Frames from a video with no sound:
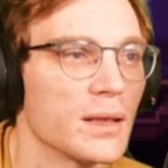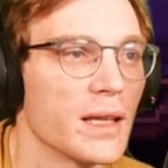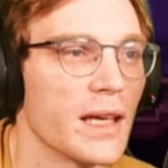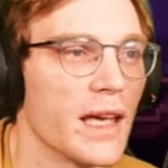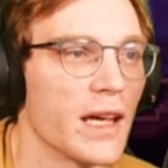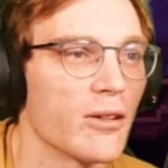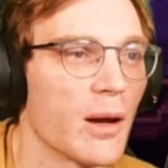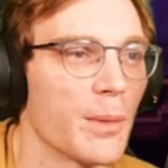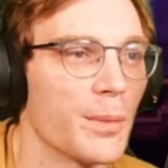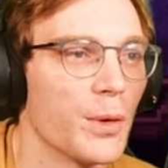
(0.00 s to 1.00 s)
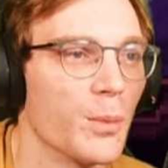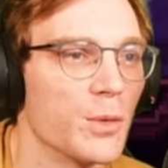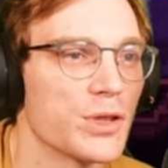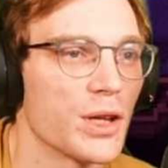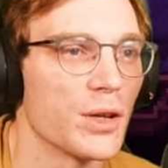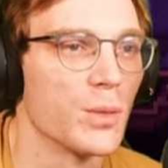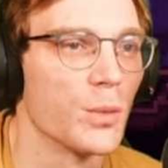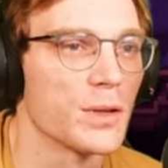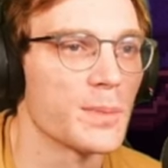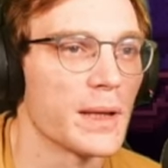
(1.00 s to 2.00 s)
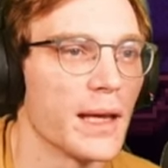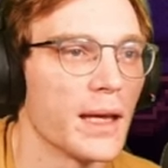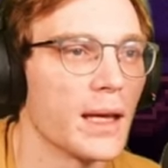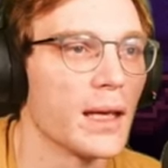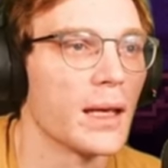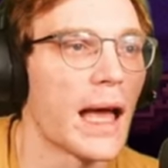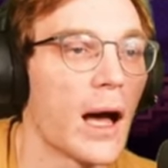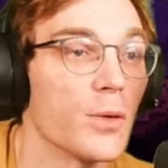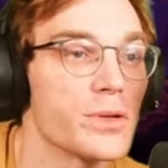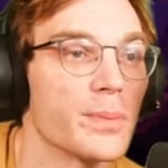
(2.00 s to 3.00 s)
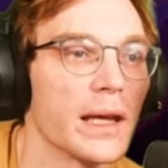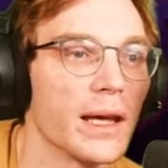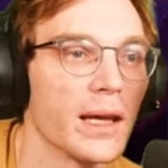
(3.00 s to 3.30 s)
Here, grab a ball and we'll show you what to play, how to play.